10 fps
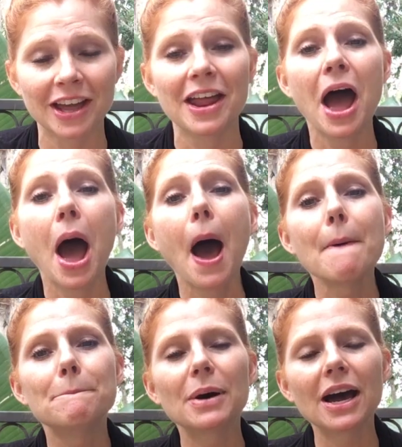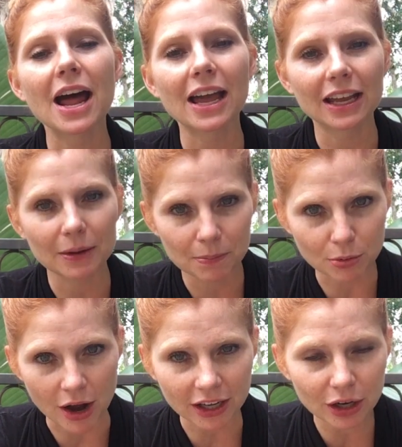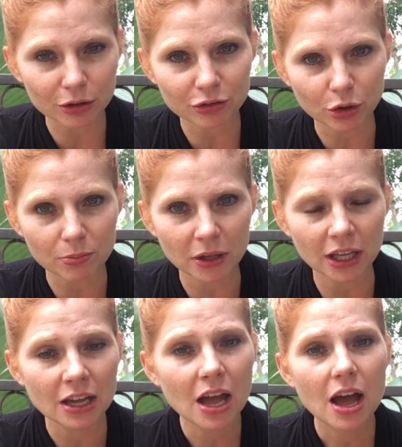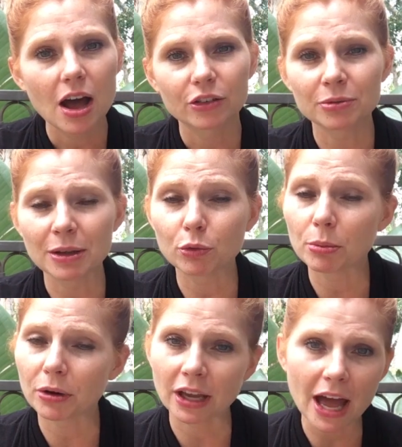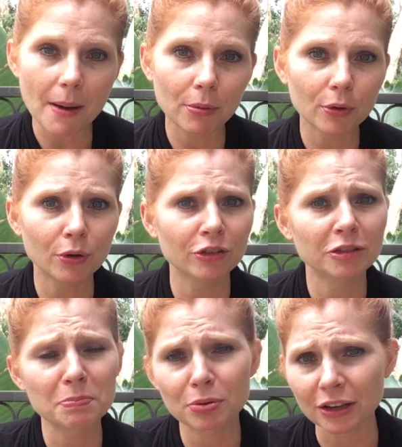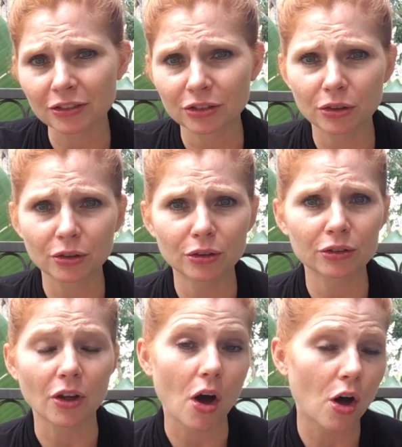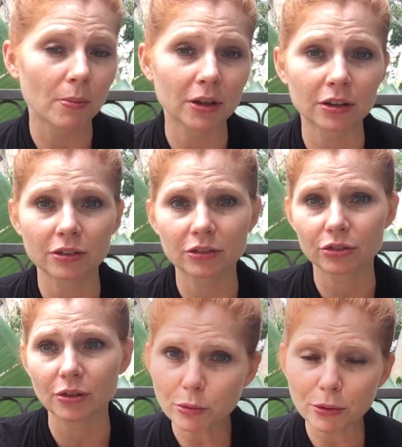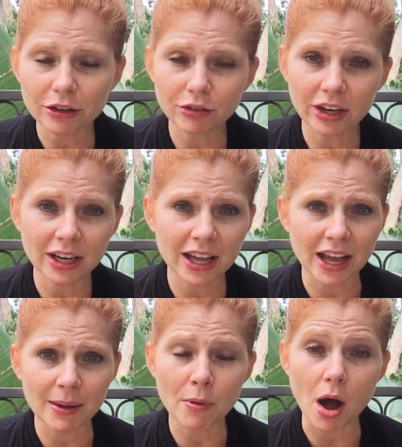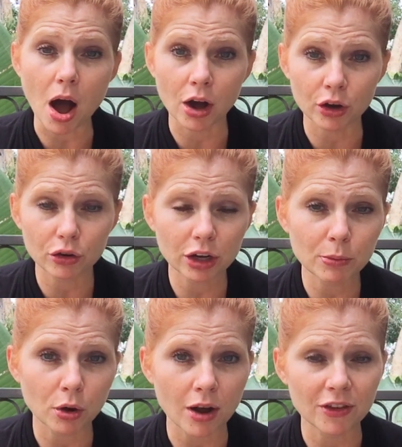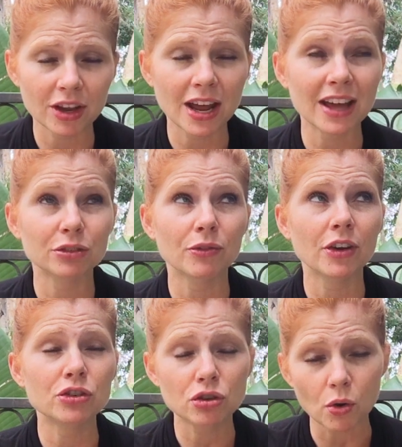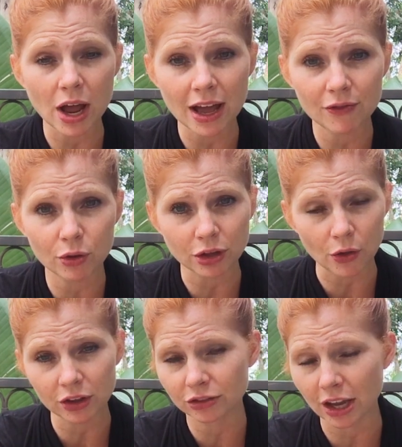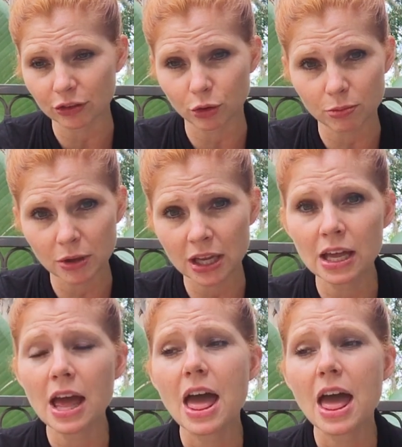it, but I brought carrots with me. Sometimes we bring apples, pretzels, almonds. So breastfeeding, I am hungry more often than not, so if I don't have those healthy snacks with me,